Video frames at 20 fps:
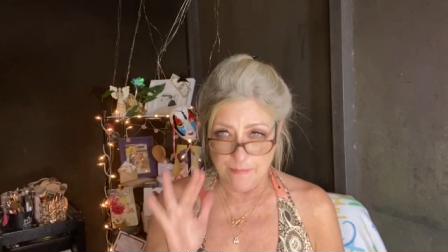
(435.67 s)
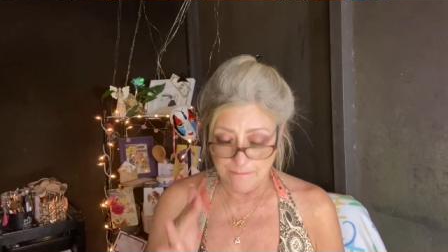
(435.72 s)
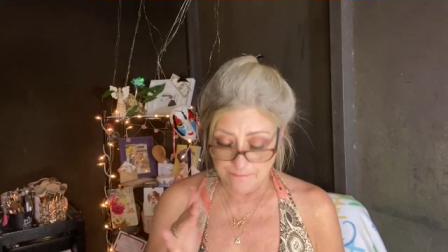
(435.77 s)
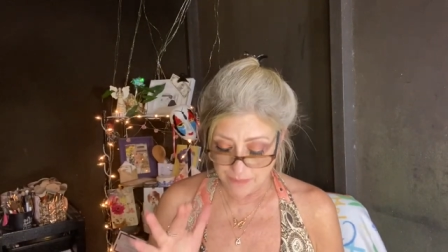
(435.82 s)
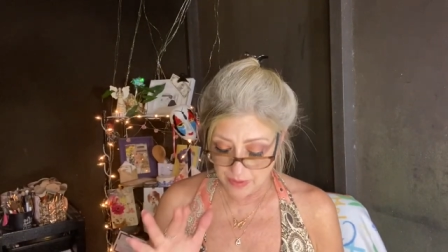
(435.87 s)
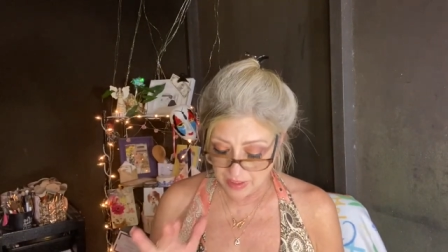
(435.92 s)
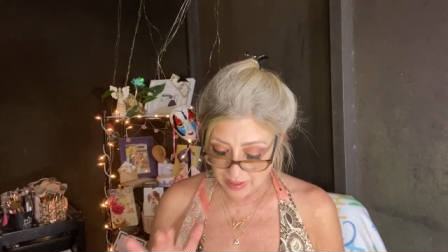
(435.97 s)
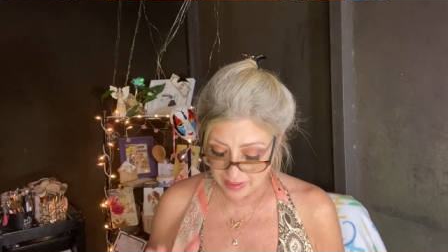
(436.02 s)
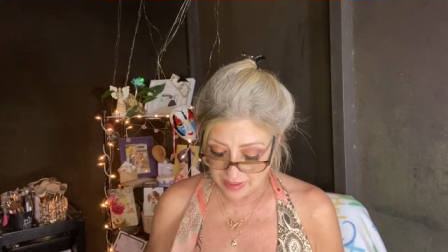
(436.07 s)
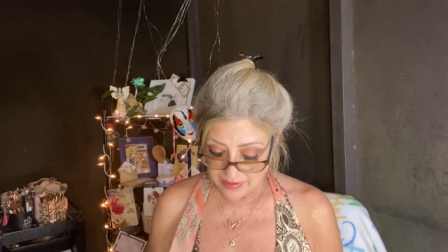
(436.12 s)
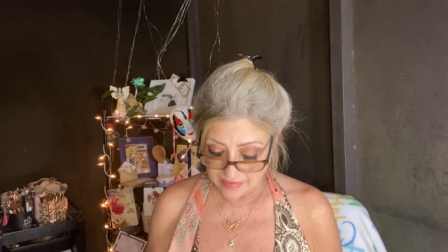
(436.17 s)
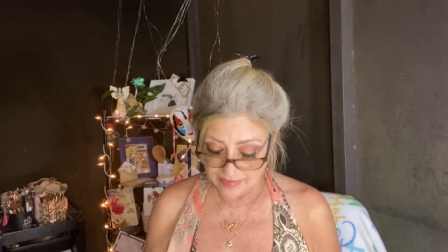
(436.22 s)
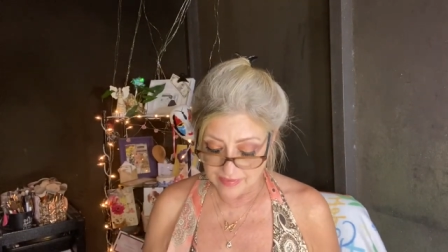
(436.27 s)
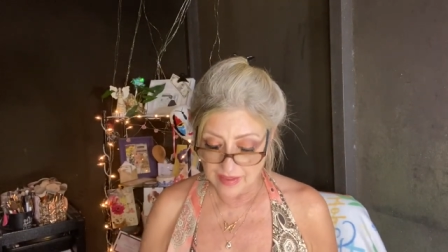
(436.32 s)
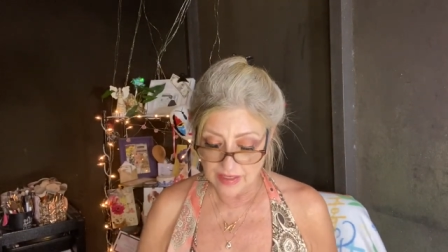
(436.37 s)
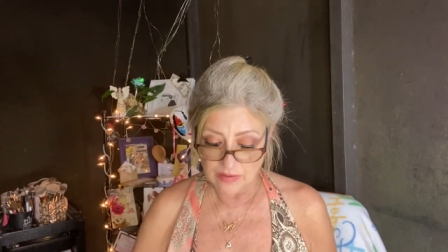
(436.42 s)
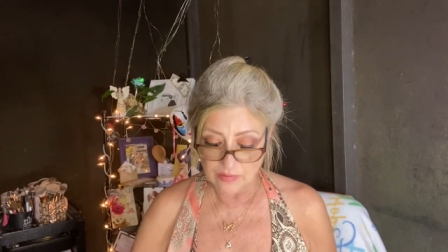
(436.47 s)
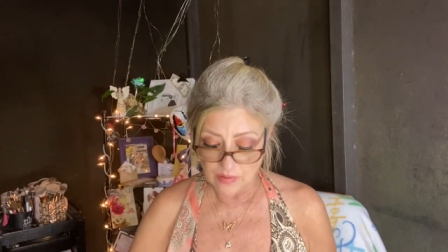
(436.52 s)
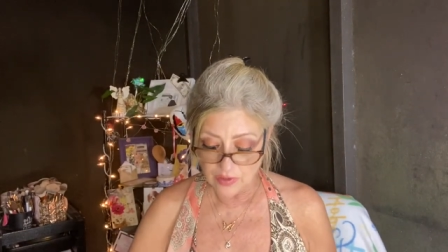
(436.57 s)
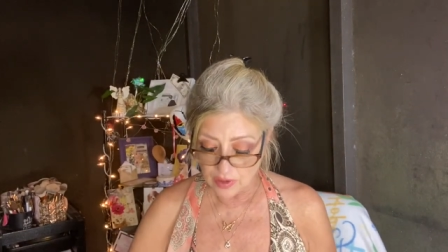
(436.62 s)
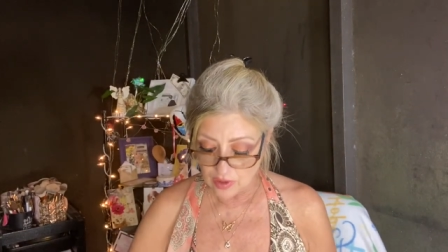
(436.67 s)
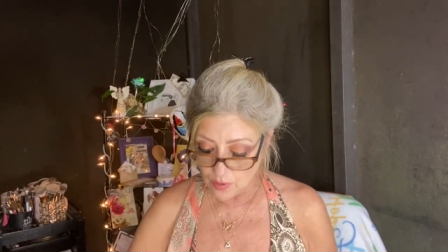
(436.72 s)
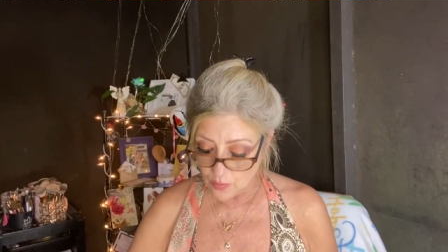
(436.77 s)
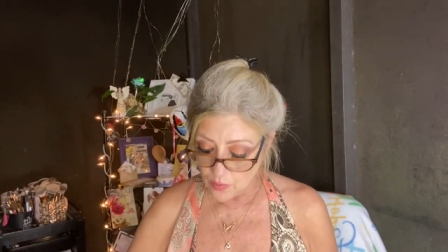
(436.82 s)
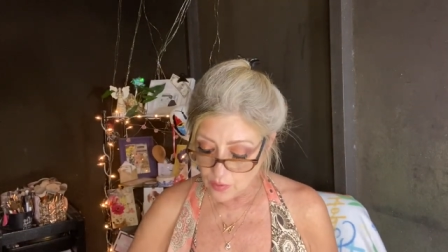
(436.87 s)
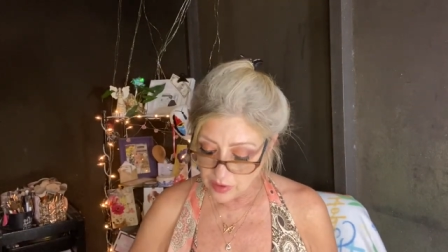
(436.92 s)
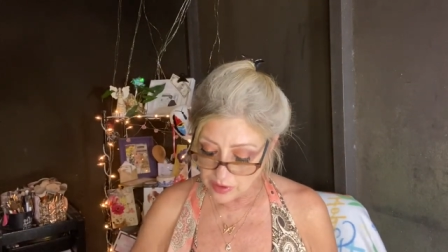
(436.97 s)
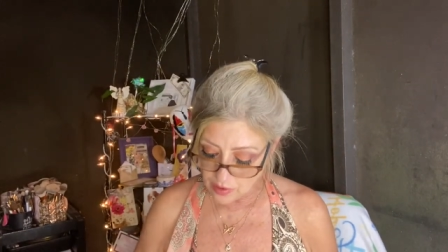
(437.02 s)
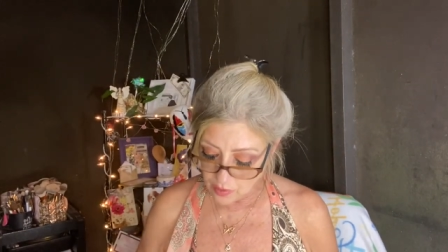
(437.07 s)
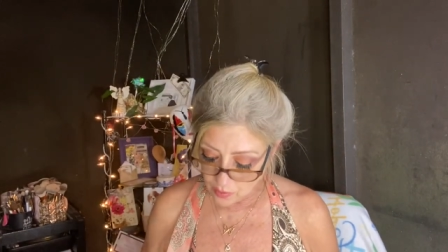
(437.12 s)
But they were
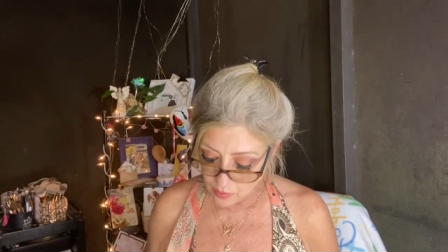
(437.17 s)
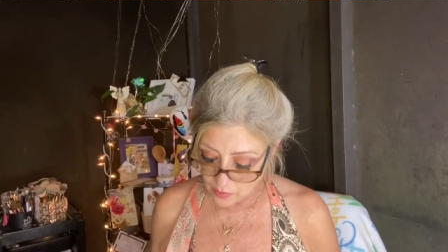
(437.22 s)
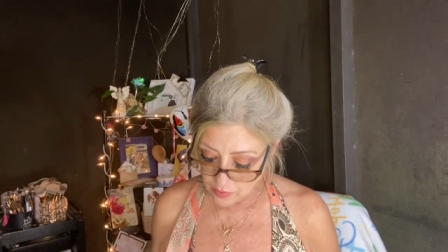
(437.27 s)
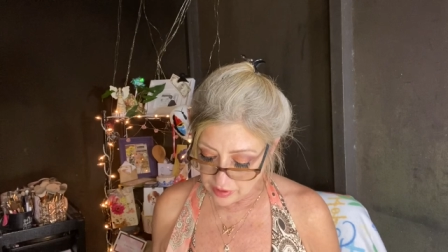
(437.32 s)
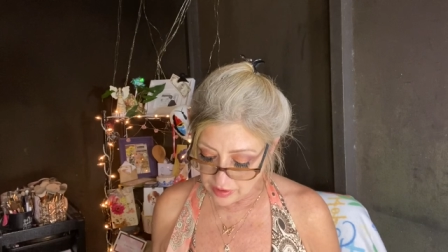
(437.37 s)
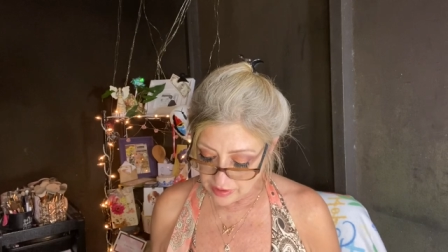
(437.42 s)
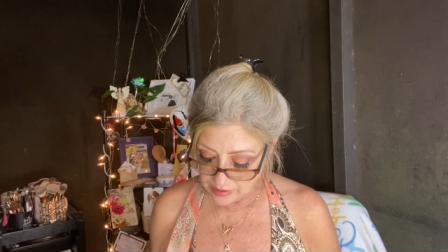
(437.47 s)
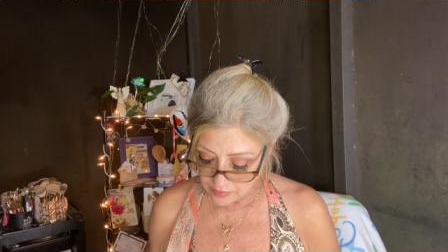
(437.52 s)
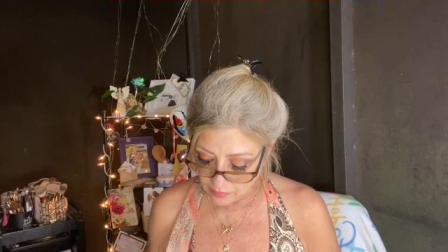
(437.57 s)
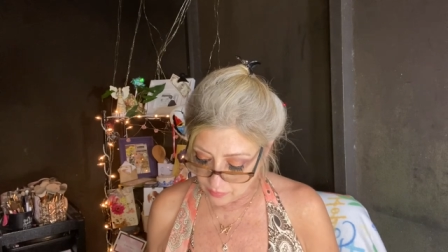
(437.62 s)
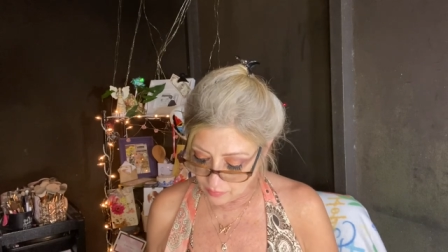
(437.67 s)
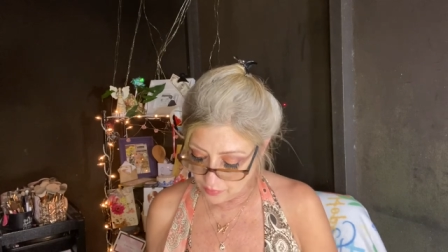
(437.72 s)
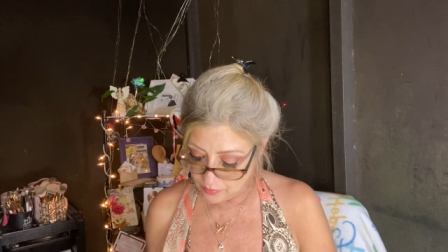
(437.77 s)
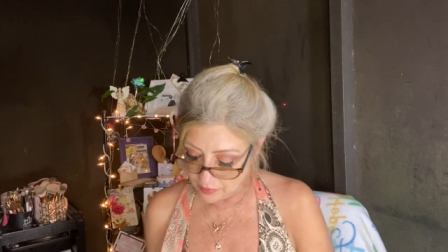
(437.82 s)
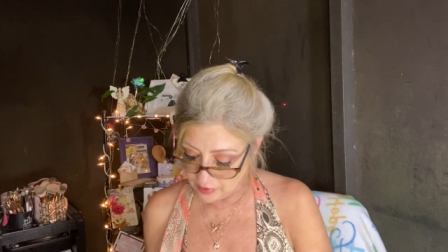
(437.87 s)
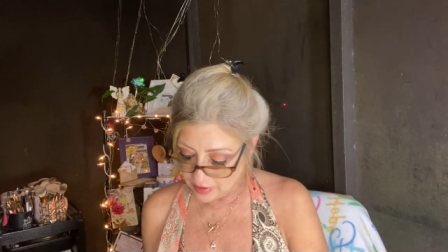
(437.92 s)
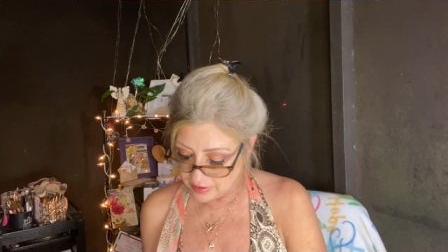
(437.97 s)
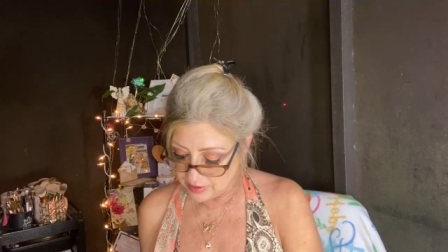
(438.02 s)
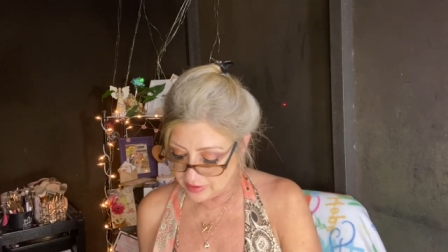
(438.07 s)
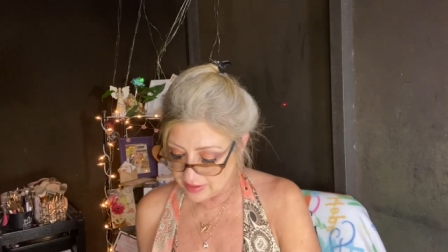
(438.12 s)
going on and on,